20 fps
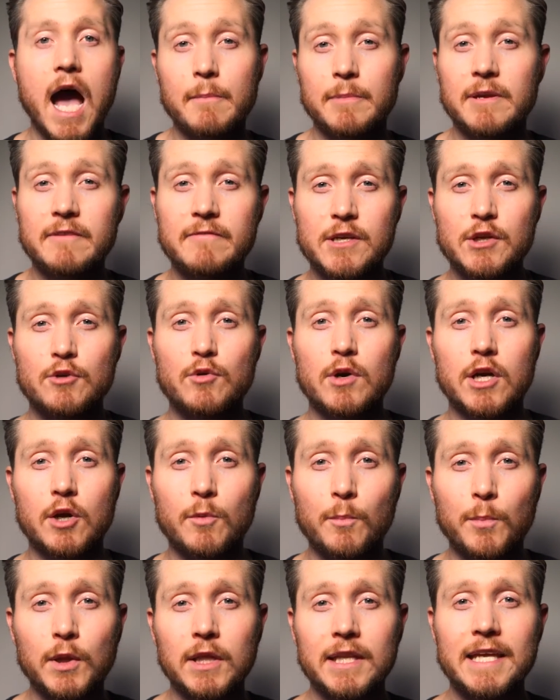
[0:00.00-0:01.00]
I'm giving you a
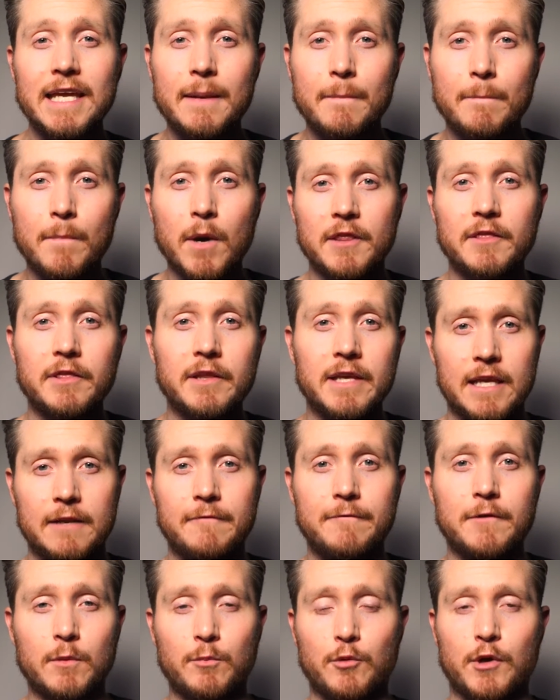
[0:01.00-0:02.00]
complete monthly
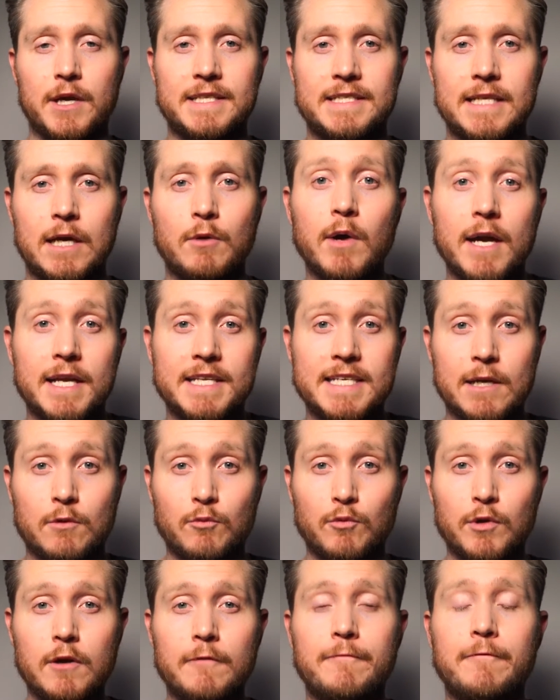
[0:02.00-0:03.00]
infield breakdown where I take
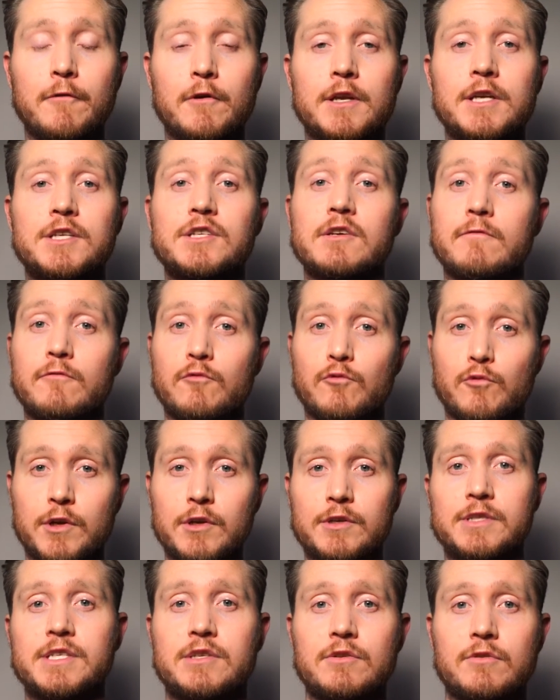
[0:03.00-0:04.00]
real footage of
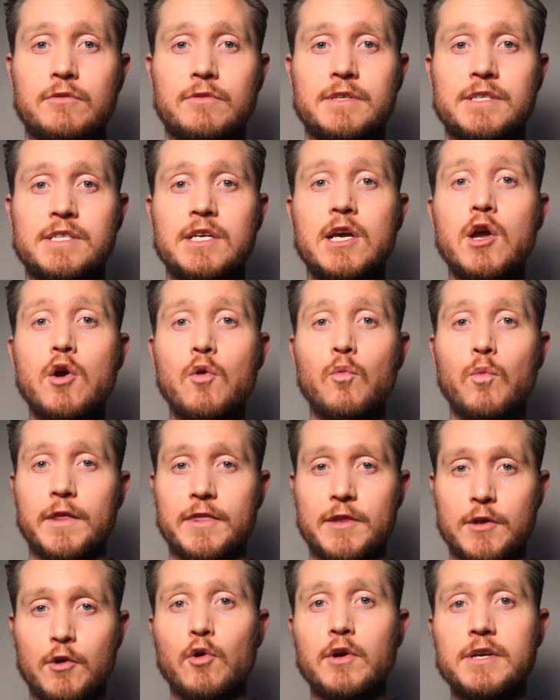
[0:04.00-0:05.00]
real students
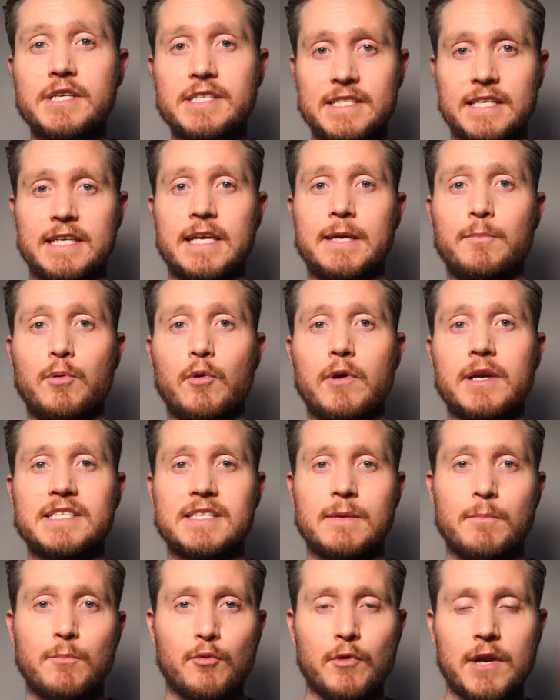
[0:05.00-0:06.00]
with your sticking points
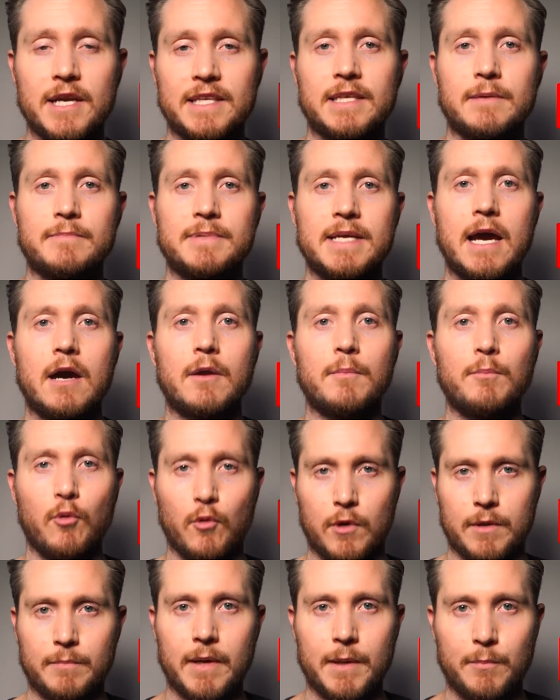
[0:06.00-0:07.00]
and break them down
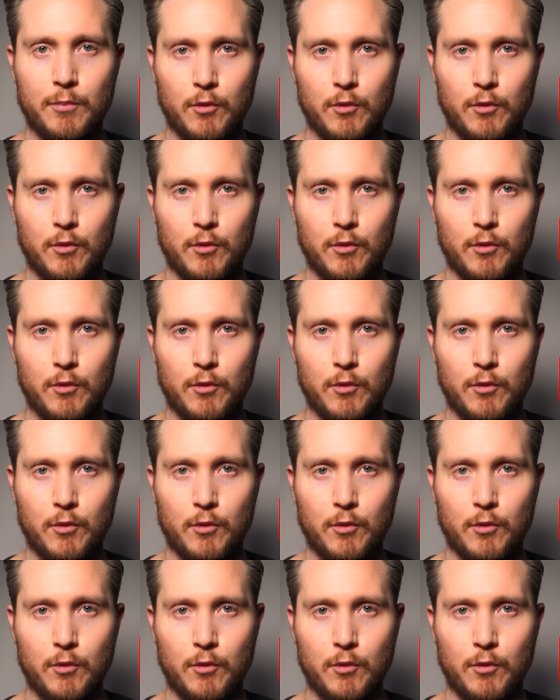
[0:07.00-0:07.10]
point by